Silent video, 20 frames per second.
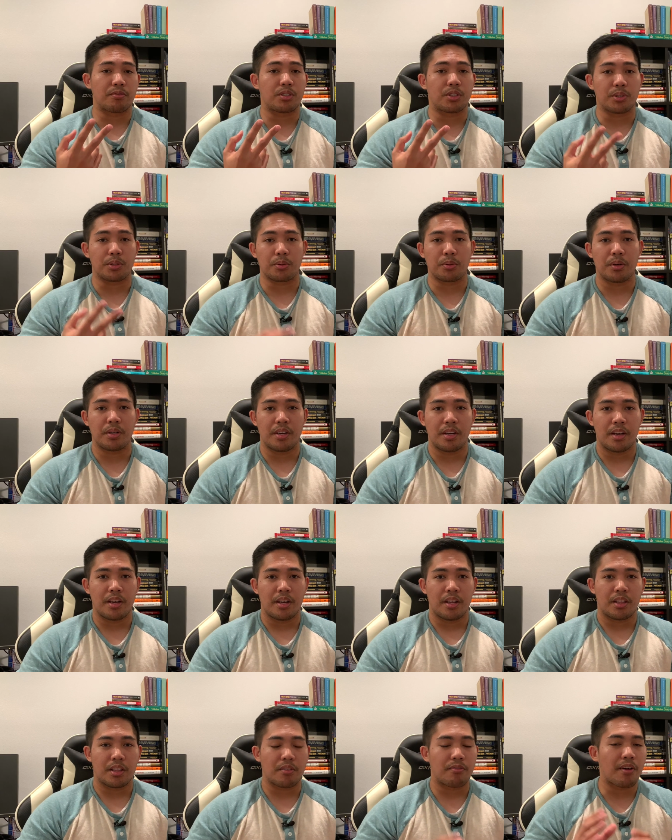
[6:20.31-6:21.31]
two.
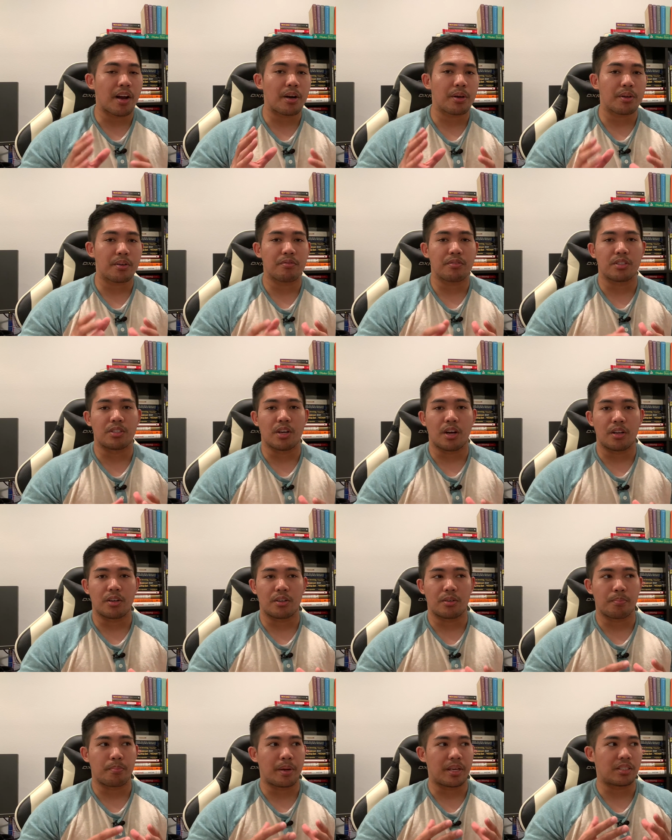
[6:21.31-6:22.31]
The value of the dollar
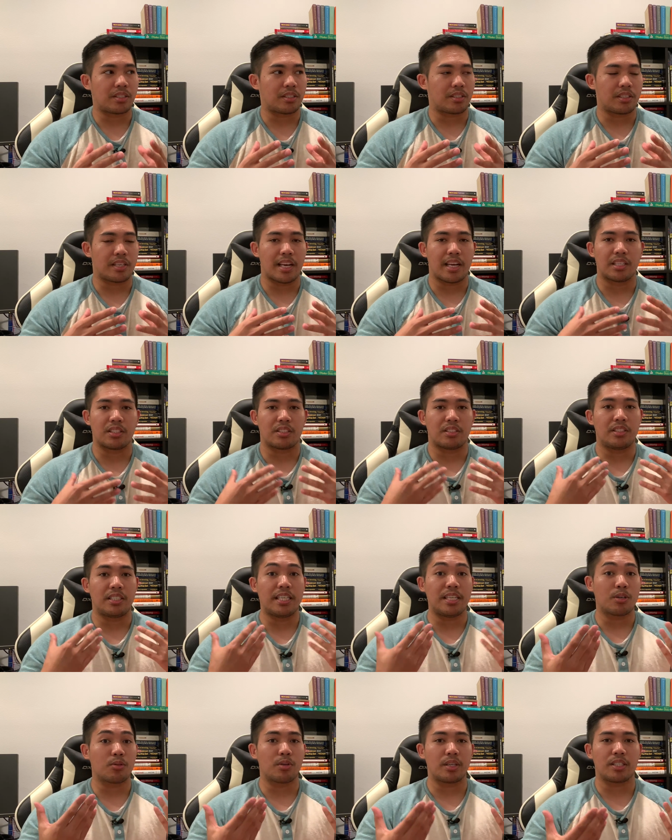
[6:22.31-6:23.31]
basically has
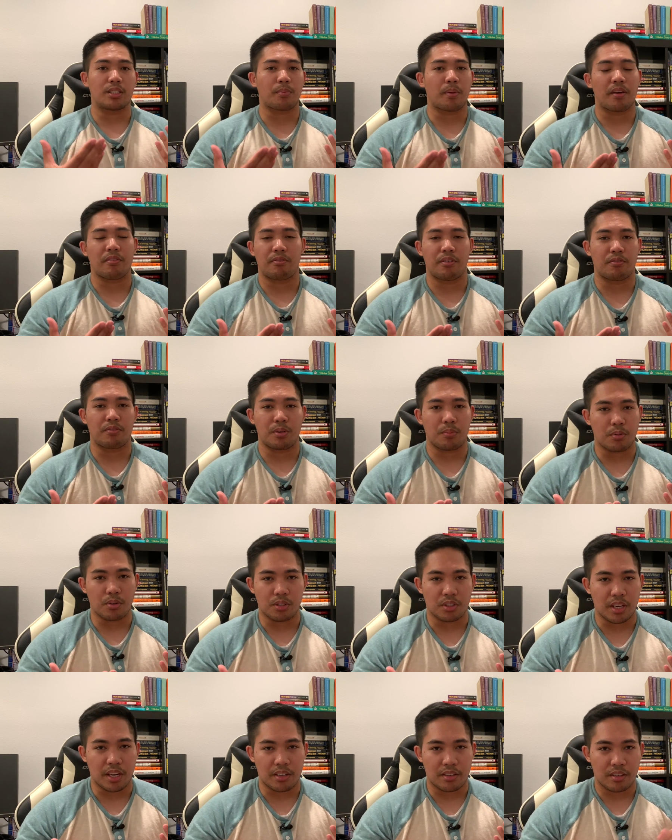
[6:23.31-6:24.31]
decreased by fifty
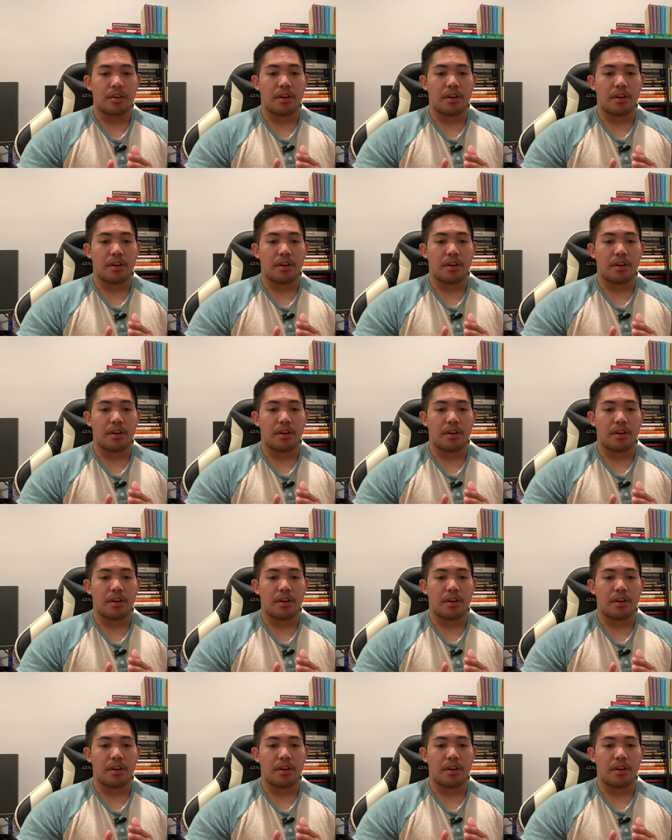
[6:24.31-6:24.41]
percent.